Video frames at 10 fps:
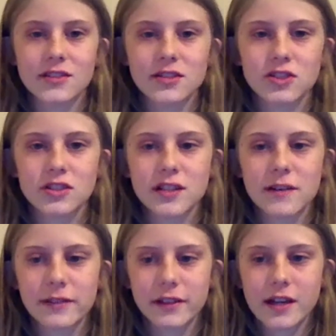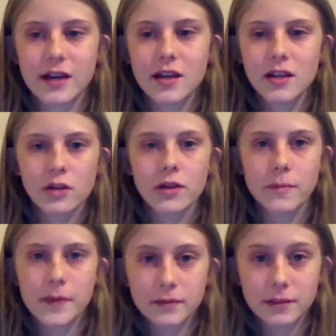So she's definitely the
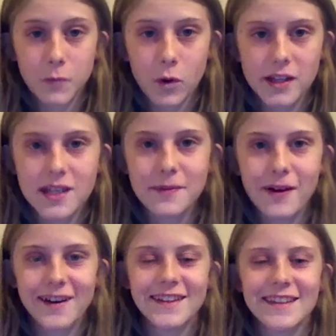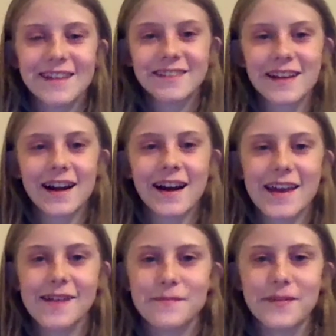bit more key part in this than I
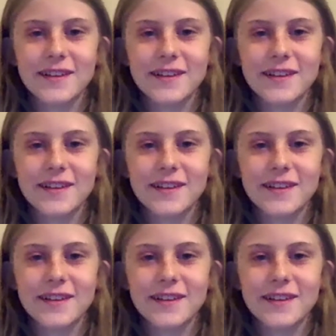am. But